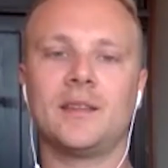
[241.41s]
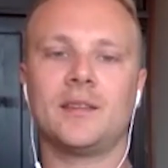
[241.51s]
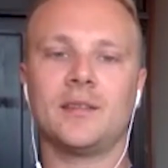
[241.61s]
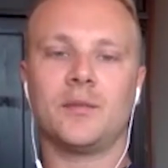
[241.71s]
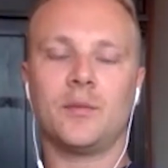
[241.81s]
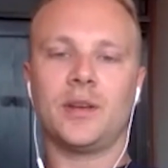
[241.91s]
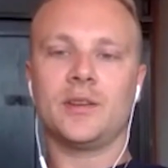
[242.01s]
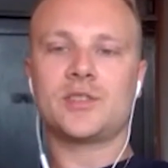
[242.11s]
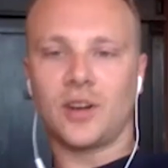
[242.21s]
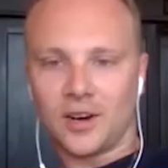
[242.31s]
When you
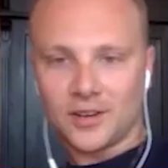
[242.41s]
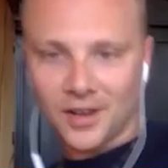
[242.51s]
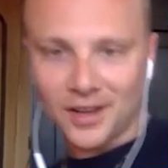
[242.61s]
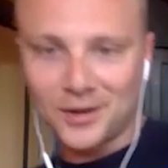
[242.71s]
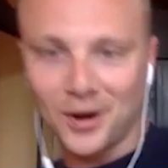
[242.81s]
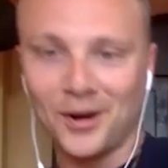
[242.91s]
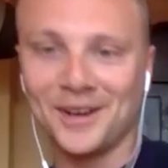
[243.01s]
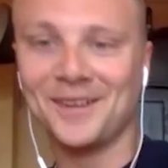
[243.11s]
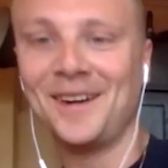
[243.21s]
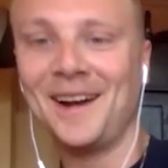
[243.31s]
start not going the
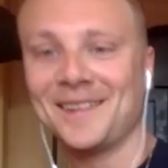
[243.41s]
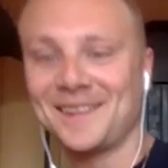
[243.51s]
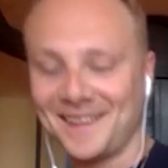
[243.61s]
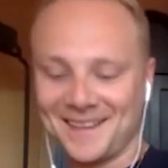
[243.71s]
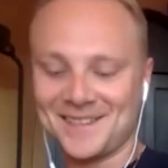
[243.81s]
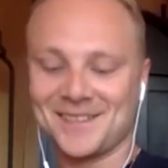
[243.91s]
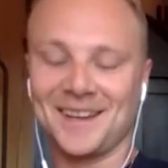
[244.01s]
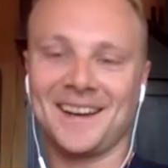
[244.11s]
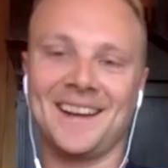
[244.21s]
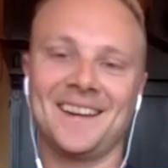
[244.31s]
route, it's not
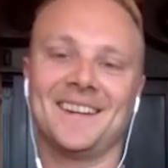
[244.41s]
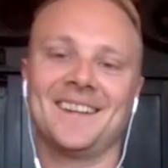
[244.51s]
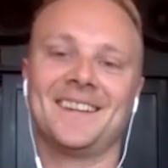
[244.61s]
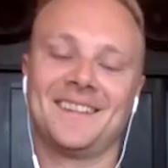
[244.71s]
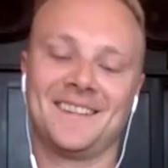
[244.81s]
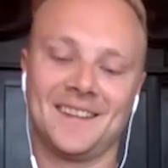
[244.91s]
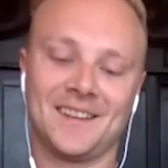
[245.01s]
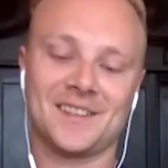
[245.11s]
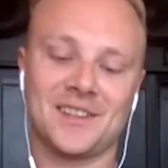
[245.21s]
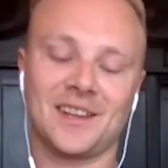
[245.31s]

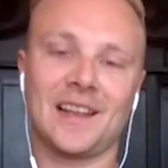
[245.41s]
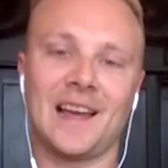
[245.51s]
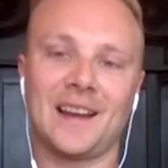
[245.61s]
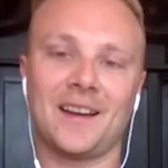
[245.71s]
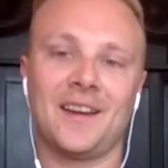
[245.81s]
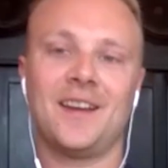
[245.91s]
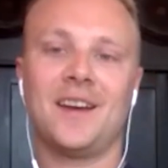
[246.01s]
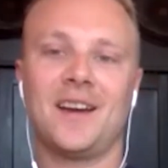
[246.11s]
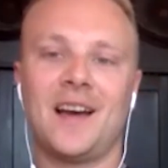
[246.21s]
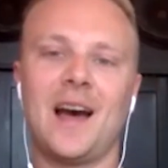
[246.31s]
like
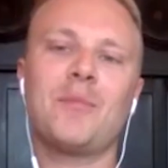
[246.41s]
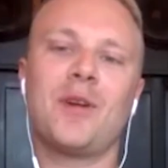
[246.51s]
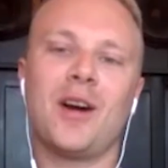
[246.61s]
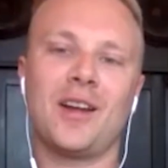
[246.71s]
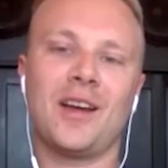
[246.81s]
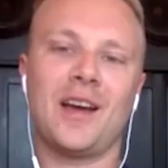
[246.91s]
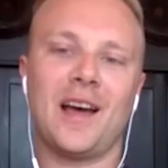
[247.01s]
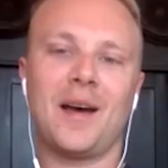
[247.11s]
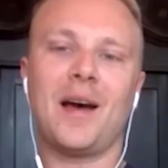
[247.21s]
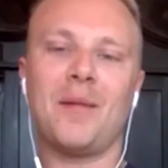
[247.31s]

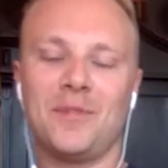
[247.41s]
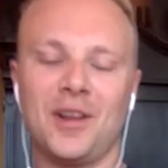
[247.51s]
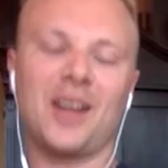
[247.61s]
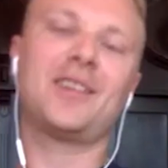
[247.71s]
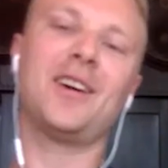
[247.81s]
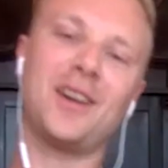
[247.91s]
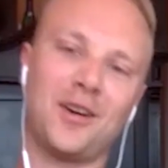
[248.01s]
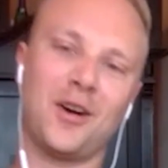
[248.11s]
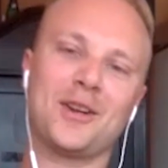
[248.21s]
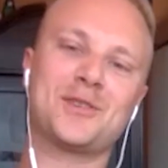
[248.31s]
I'm not gonna go
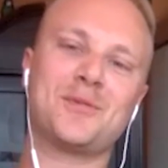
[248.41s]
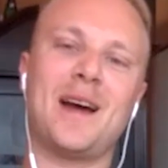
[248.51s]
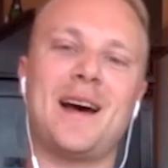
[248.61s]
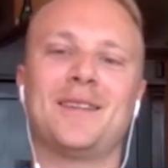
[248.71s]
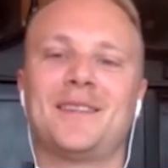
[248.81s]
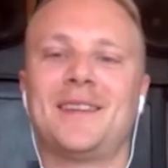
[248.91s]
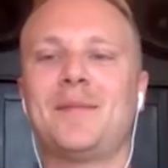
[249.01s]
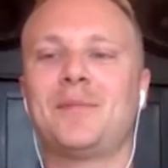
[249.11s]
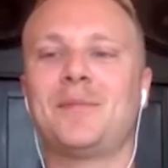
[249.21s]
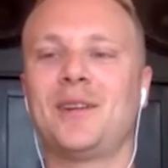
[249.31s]
this route.
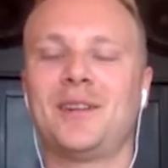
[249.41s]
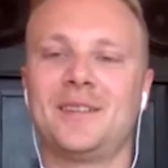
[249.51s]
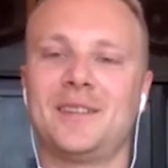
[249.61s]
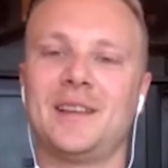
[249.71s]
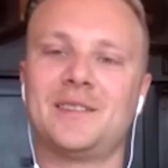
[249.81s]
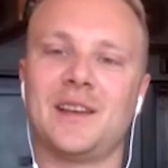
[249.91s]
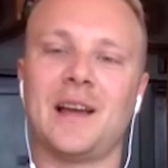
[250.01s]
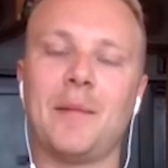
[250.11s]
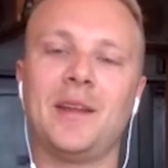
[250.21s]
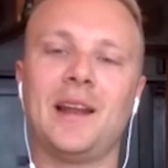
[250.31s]

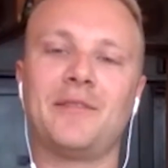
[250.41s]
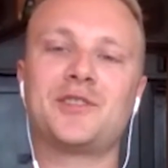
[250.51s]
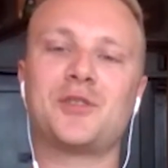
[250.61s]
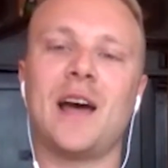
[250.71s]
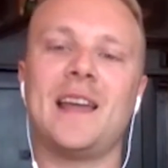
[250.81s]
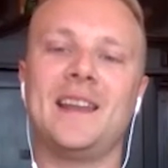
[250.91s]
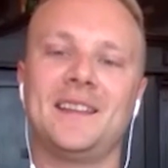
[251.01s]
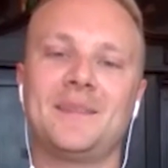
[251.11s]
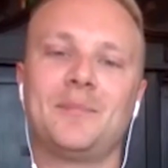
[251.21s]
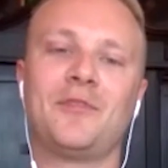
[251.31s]
I've tried it
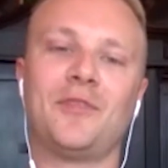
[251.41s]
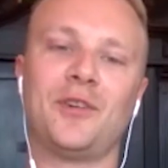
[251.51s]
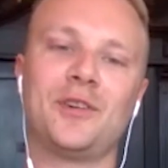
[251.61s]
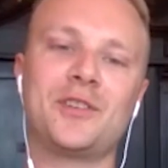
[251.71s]
first.